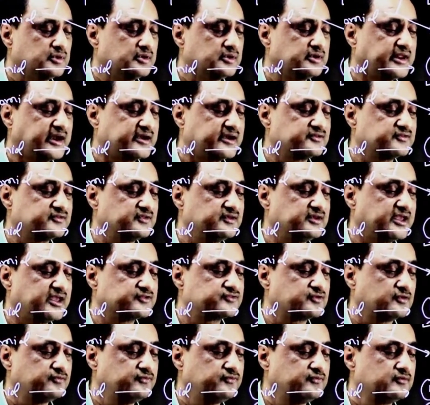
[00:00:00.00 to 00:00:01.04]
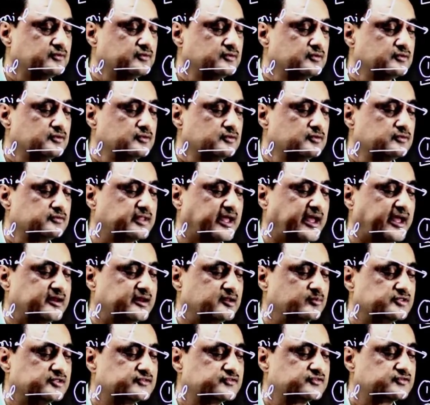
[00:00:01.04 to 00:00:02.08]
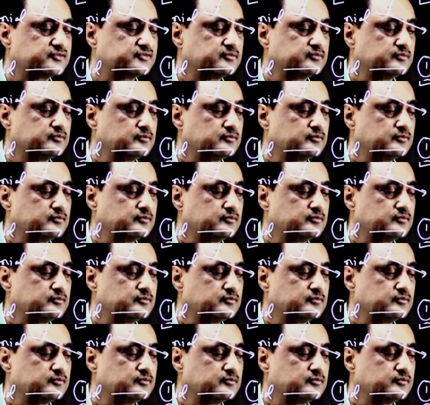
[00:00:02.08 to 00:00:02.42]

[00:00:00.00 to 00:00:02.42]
That is in case of the animals.